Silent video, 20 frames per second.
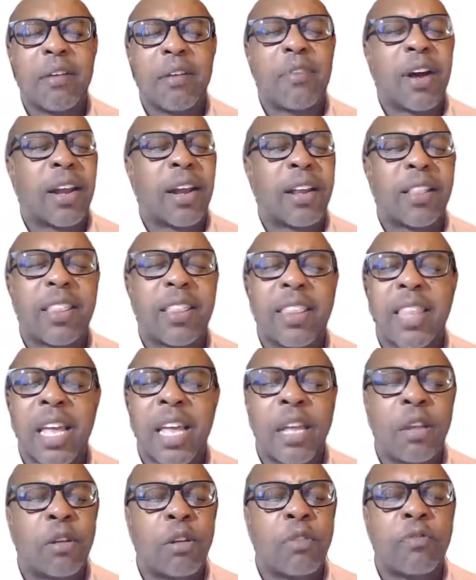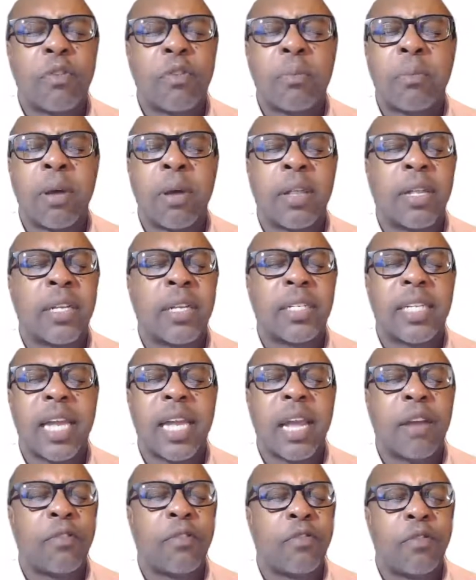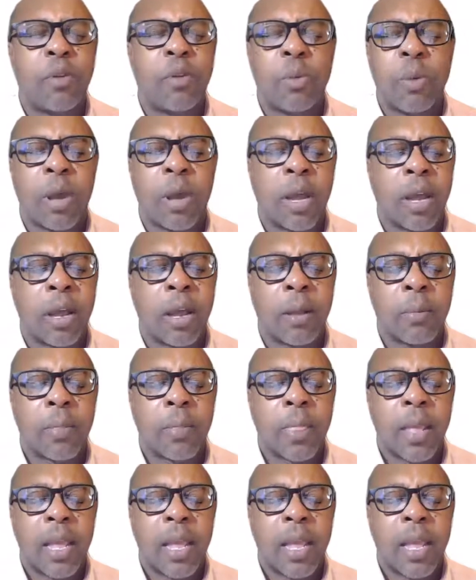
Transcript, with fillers: Father, thank you for mothers everywhere